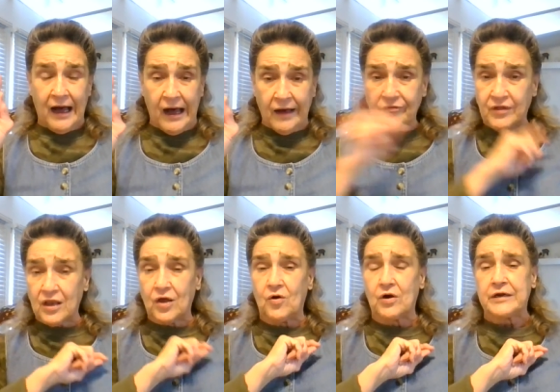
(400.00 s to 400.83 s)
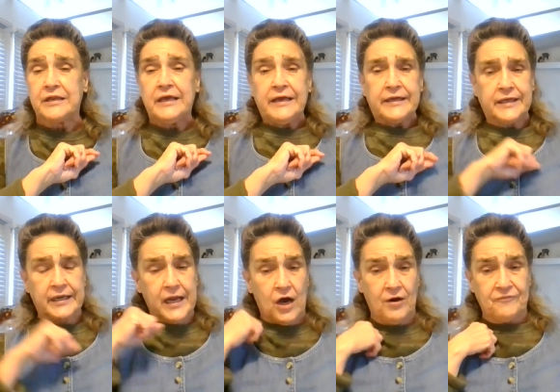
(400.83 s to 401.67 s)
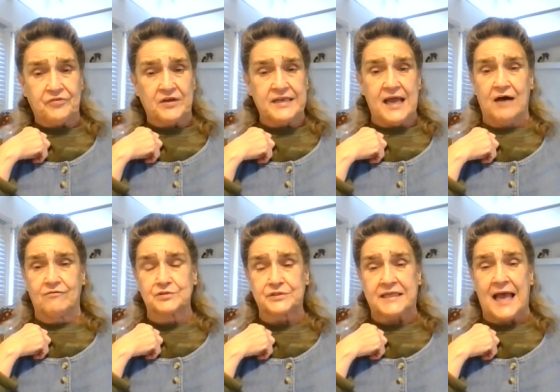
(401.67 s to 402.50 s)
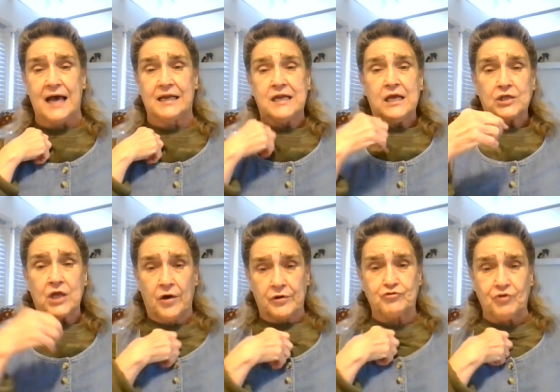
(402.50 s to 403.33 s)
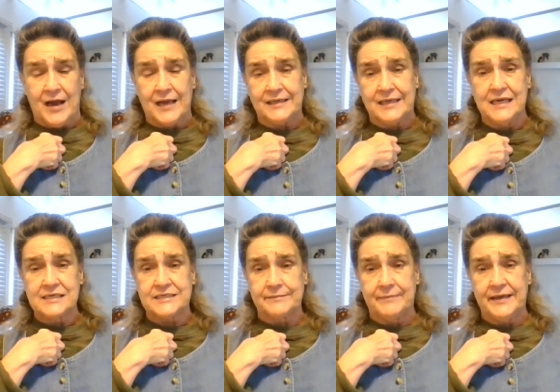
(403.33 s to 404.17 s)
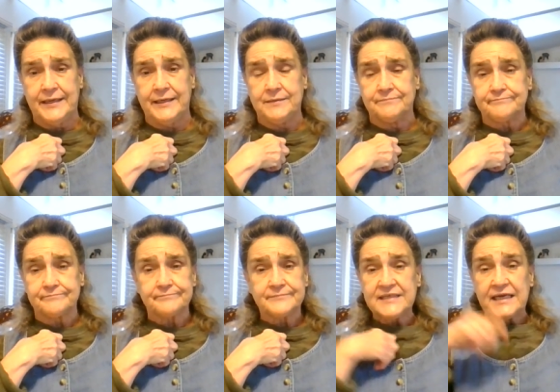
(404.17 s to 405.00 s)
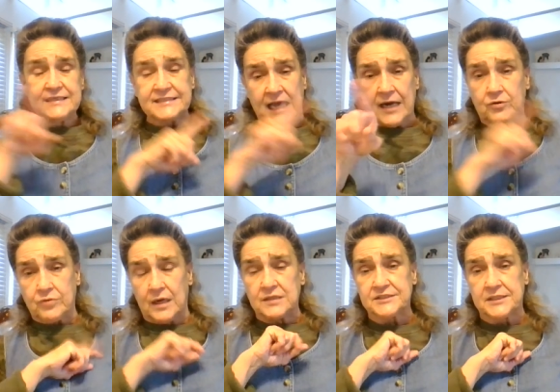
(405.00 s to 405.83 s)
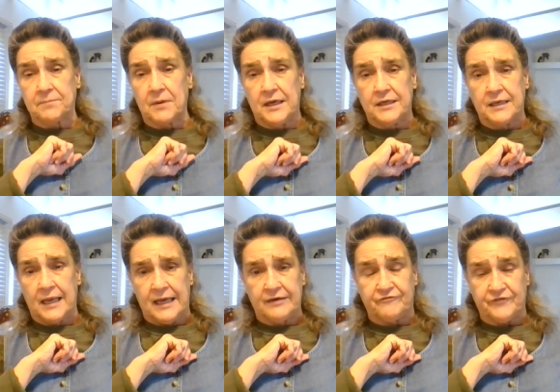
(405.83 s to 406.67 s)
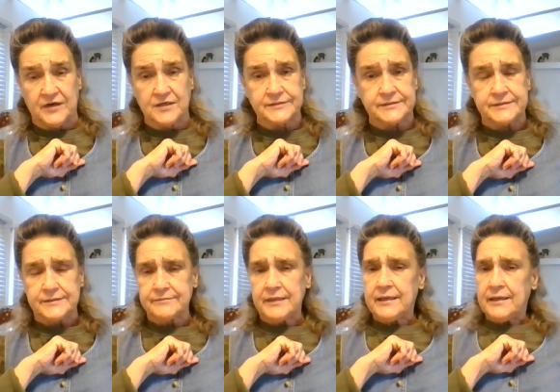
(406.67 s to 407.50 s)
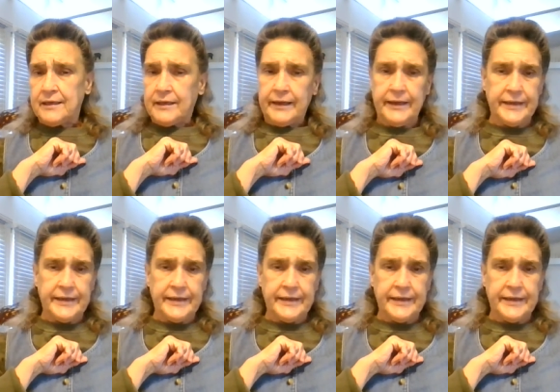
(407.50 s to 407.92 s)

of the Lord. You know, if the devil's got gonna try and get to me, he's got to cross the bloodline first. He